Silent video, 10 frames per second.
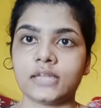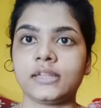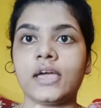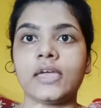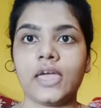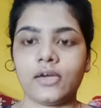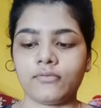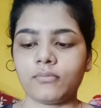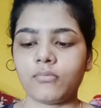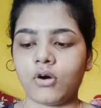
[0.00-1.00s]
that I
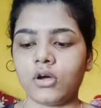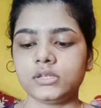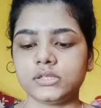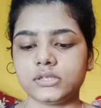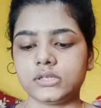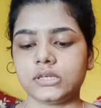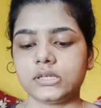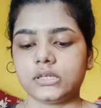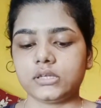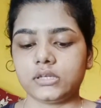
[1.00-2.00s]
ever bought.
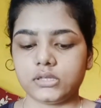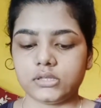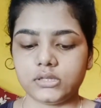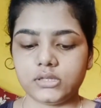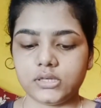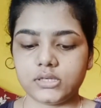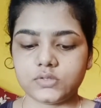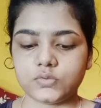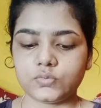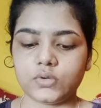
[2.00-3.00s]

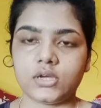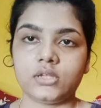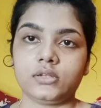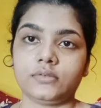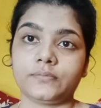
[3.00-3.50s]
This one